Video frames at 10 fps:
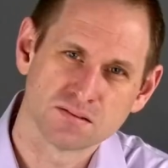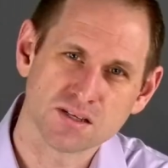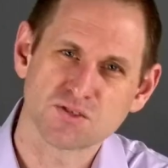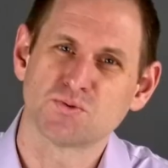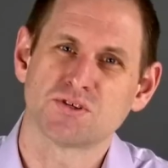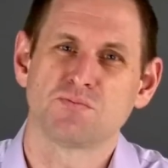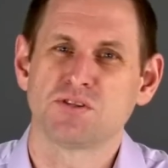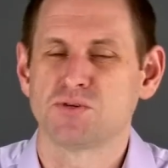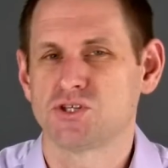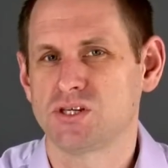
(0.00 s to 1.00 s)
That's all done
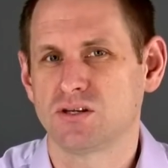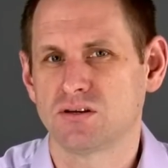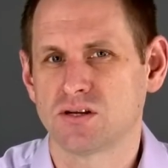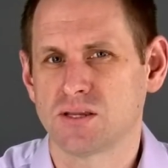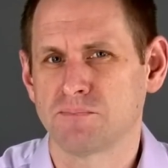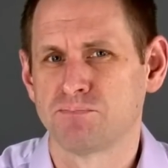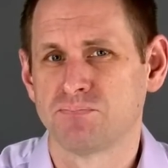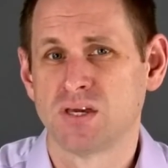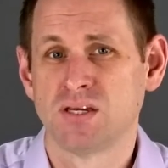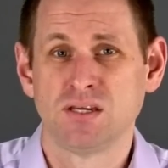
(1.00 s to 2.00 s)
with machine learning.
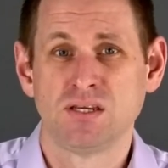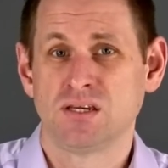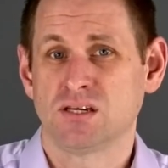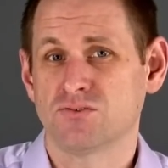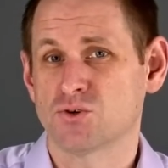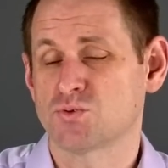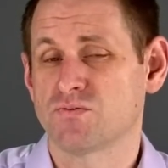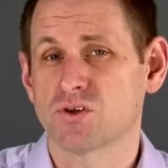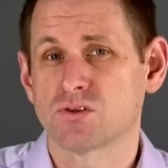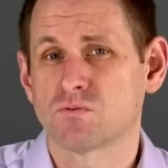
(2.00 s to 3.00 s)
And of course we've
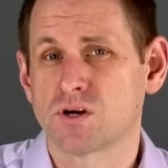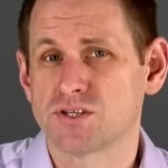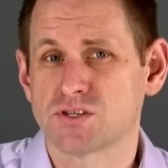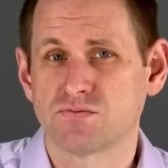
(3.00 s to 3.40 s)
got the rise